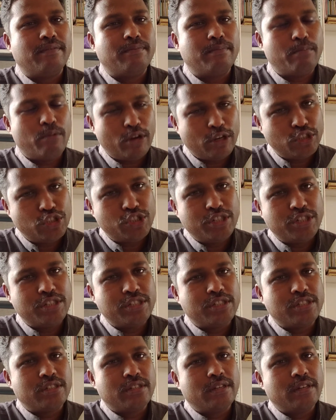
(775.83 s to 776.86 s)

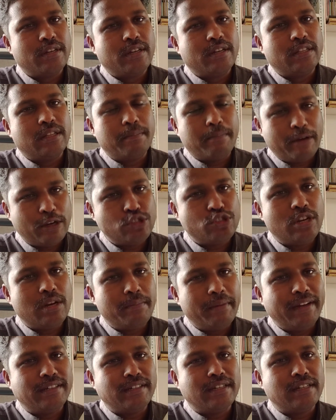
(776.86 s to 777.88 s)
postures, the postural
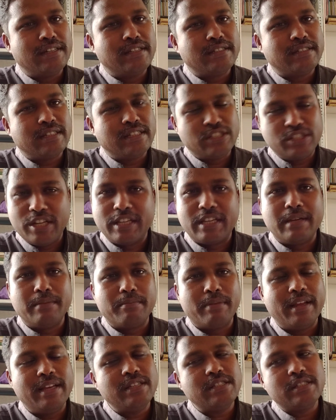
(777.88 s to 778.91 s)
maintenance is taking
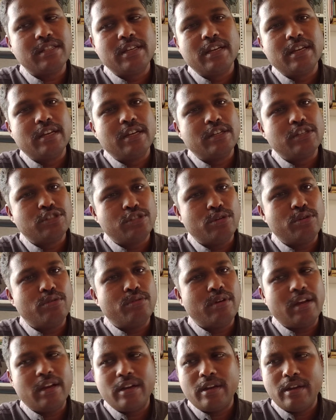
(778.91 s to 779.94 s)
place.
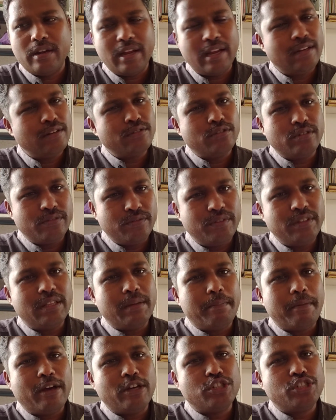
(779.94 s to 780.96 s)
So, and with
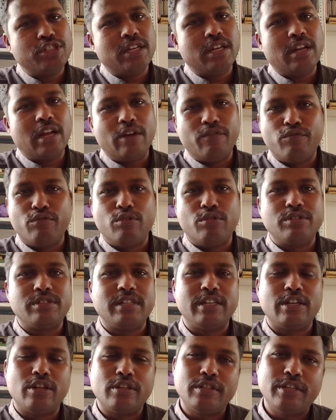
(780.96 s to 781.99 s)
the posture, of course,
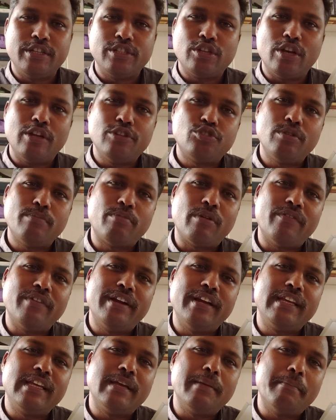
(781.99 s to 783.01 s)
it is also
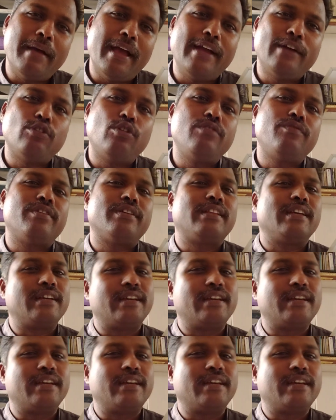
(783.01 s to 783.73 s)
providing a background for the